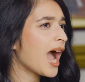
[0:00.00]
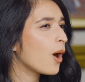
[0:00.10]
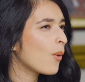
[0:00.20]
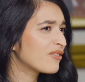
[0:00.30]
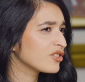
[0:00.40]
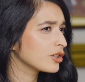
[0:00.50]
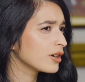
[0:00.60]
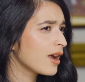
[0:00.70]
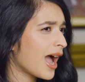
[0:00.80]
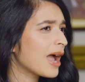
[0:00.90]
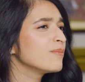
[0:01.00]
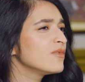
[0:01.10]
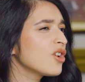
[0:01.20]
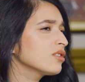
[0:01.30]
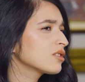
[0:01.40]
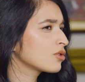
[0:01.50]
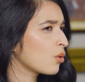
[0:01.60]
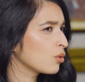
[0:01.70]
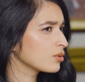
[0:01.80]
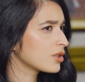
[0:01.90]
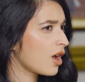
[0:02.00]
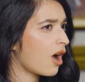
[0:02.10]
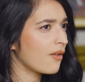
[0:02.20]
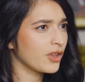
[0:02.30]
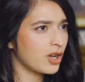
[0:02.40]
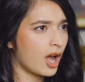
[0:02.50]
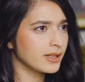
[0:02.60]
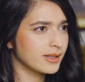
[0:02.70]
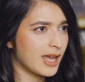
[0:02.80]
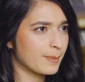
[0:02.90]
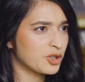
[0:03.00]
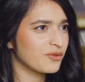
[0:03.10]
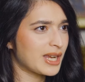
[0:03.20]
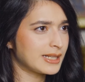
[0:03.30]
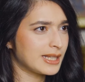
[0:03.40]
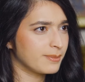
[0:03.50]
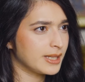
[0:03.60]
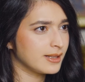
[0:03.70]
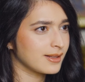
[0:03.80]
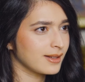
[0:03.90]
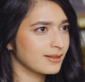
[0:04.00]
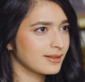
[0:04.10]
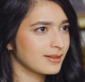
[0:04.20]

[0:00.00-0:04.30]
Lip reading: However, I'm not sold on the concept of Indian pizza.